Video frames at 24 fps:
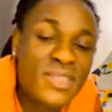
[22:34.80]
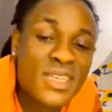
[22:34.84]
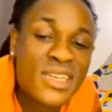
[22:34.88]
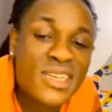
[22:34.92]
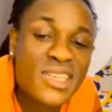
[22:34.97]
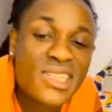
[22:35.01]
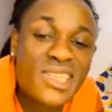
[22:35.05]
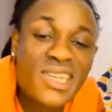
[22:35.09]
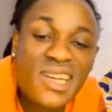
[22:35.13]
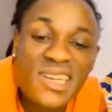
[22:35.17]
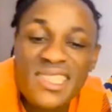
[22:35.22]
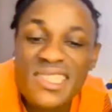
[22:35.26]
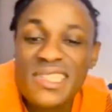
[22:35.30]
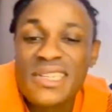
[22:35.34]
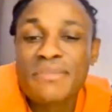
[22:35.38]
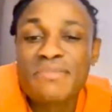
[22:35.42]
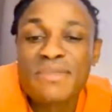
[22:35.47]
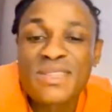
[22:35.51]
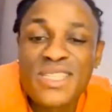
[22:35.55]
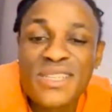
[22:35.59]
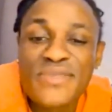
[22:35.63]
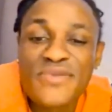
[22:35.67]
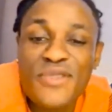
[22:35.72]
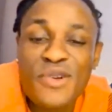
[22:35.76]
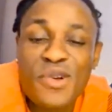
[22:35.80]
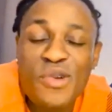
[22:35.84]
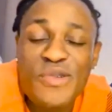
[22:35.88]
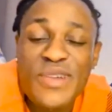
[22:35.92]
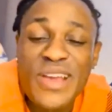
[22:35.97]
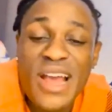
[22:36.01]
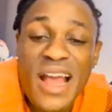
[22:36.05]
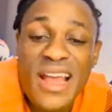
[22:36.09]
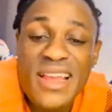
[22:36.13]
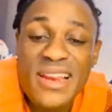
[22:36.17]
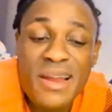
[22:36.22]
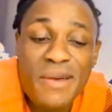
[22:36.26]
She has the most following.
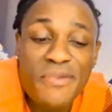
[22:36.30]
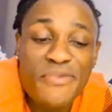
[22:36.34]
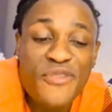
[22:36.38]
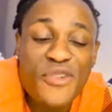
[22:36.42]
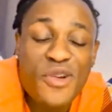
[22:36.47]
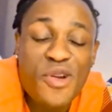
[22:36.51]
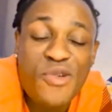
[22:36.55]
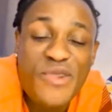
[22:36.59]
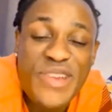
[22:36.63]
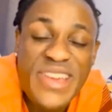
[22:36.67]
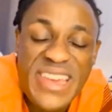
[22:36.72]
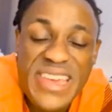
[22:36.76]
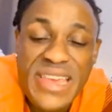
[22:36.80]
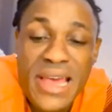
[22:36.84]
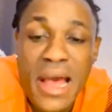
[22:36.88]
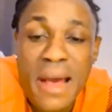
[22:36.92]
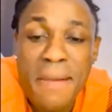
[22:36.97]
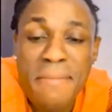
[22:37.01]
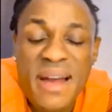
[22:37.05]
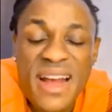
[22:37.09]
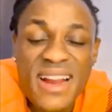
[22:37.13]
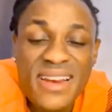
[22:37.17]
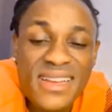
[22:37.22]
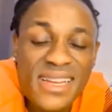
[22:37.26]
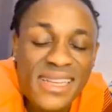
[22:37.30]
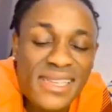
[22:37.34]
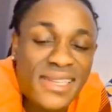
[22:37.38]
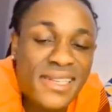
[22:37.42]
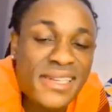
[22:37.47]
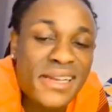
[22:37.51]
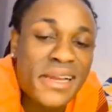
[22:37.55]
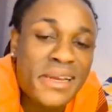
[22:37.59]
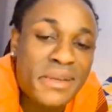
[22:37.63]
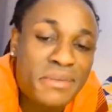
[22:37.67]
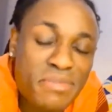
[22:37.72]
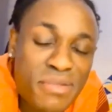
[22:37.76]
I'm not following ya man. I'm
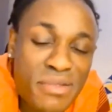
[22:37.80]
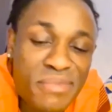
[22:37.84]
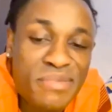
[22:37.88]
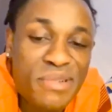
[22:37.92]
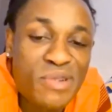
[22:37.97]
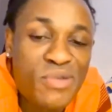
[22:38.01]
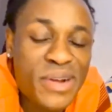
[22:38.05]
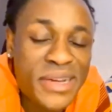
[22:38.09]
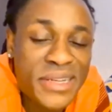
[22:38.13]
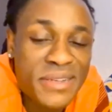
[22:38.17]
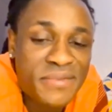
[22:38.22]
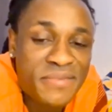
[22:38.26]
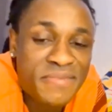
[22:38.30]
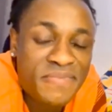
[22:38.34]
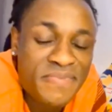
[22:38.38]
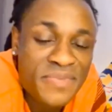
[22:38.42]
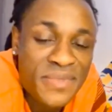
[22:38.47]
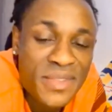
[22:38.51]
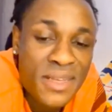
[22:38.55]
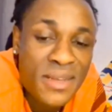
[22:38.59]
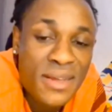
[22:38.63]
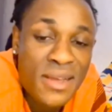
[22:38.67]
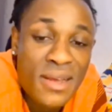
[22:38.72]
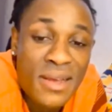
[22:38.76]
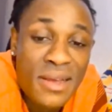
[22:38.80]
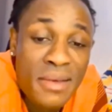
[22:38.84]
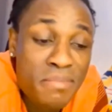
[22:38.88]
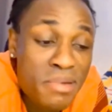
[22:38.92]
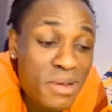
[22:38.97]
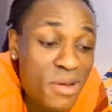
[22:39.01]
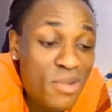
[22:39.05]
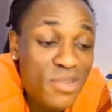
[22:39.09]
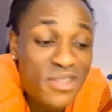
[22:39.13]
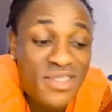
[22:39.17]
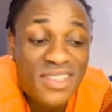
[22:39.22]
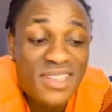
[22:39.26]
singing Bobby Wine.
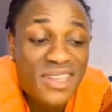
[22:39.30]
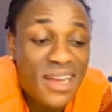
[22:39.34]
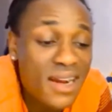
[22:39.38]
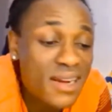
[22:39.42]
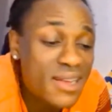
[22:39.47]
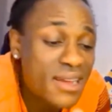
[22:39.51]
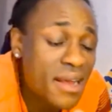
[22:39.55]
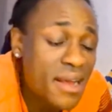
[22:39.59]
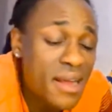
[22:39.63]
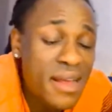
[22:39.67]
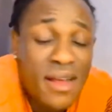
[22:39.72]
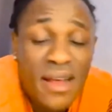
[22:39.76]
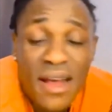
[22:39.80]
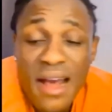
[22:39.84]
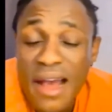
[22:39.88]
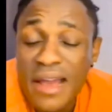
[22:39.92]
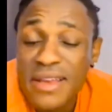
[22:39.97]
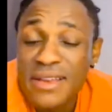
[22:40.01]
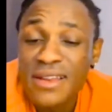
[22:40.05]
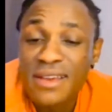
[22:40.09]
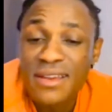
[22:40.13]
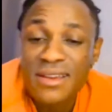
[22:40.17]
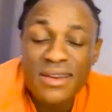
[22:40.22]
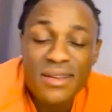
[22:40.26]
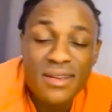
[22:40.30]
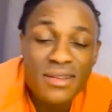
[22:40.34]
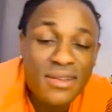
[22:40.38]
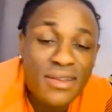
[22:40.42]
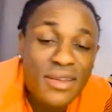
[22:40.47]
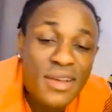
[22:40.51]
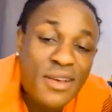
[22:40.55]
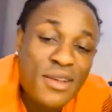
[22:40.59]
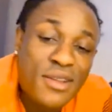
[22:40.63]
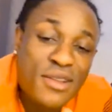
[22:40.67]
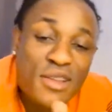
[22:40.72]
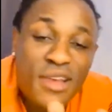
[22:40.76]
Because Jali ya, I know you're
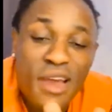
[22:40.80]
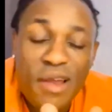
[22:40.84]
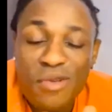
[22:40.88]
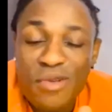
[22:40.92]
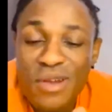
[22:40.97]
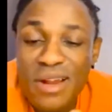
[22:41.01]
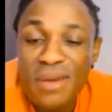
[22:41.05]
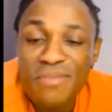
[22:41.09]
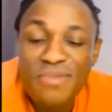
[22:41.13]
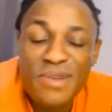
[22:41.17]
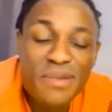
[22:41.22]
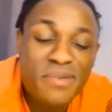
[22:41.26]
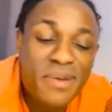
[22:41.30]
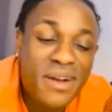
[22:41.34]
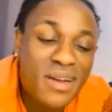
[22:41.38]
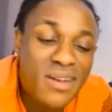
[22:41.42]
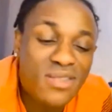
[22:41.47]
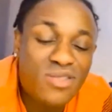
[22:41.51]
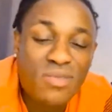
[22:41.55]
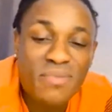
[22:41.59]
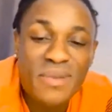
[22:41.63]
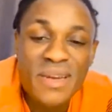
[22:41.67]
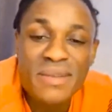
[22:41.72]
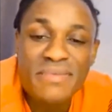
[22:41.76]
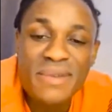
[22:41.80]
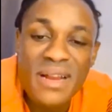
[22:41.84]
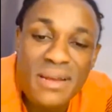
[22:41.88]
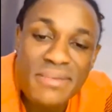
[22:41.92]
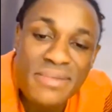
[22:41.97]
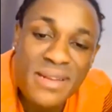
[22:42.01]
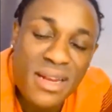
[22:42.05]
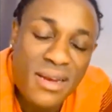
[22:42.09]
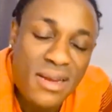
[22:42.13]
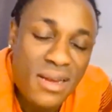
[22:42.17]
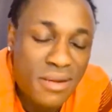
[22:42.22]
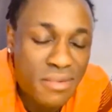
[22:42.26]
going to be a customer. I'm going to
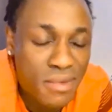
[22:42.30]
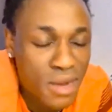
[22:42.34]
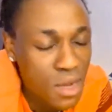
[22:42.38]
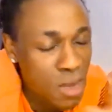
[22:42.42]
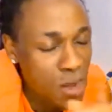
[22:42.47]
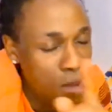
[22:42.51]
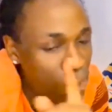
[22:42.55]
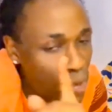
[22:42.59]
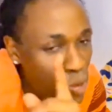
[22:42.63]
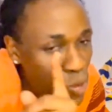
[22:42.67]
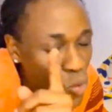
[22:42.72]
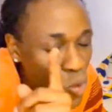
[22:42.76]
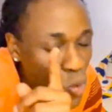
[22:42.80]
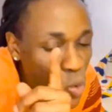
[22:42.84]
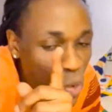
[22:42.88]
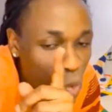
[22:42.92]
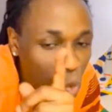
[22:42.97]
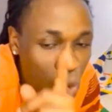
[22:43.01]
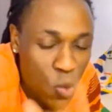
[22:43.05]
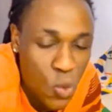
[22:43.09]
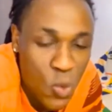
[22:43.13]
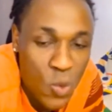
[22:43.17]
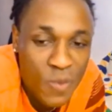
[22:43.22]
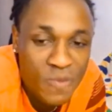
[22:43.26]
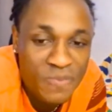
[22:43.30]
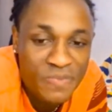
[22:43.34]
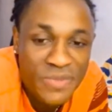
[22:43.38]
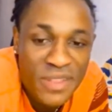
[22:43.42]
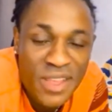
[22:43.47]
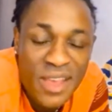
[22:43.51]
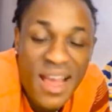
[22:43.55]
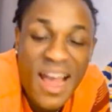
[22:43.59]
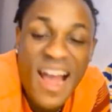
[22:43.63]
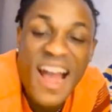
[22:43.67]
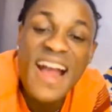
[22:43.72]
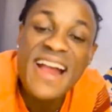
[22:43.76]
be a customer. Oh, no.
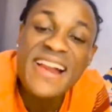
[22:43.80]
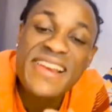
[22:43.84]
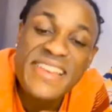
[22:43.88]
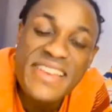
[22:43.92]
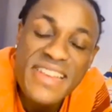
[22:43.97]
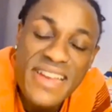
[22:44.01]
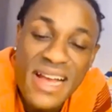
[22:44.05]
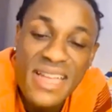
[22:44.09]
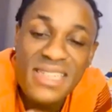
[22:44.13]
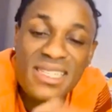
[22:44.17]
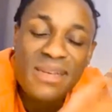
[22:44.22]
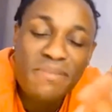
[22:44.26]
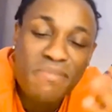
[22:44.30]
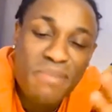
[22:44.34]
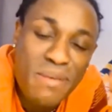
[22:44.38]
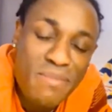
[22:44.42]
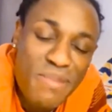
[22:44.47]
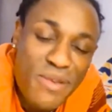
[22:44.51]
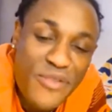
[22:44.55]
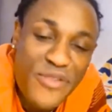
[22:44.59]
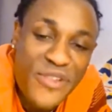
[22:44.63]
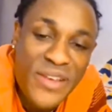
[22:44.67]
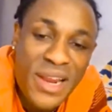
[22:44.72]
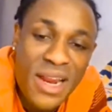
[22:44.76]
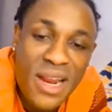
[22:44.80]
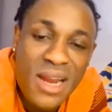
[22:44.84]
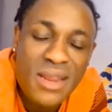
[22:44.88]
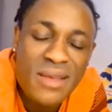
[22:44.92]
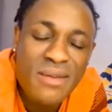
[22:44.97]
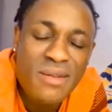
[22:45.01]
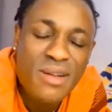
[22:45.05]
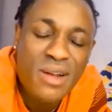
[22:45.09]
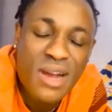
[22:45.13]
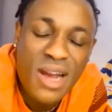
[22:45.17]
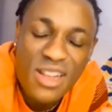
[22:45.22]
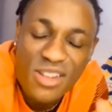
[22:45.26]
Aringa ze baby
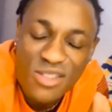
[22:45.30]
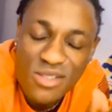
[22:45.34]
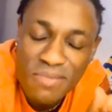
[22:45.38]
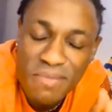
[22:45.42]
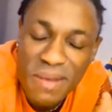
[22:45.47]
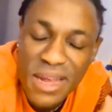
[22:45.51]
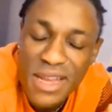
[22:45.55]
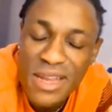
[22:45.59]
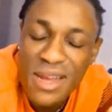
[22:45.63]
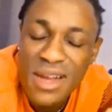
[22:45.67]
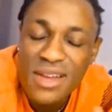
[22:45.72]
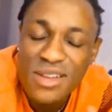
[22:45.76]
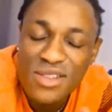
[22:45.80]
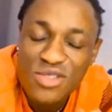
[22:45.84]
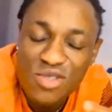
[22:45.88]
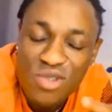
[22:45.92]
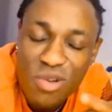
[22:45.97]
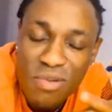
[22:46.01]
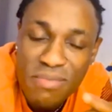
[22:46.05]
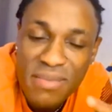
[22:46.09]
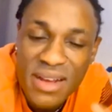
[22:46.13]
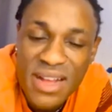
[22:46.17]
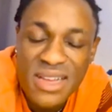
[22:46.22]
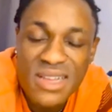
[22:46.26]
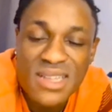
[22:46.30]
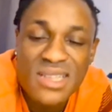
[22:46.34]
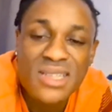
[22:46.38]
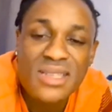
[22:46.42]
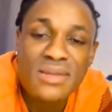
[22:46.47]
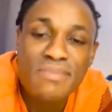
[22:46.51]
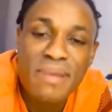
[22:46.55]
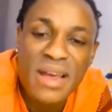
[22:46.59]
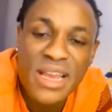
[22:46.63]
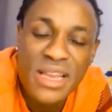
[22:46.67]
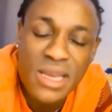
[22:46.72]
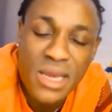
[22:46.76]
Ferrari, my customer
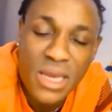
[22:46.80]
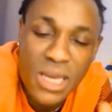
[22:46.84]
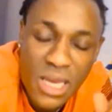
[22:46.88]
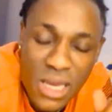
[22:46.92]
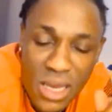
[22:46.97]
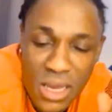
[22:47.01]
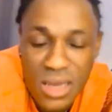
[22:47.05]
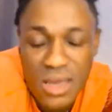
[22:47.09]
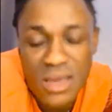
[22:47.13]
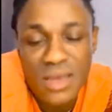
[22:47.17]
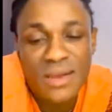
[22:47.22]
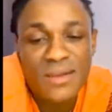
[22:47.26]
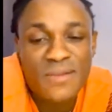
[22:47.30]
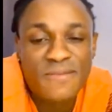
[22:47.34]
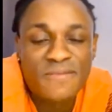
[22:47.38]
is my king.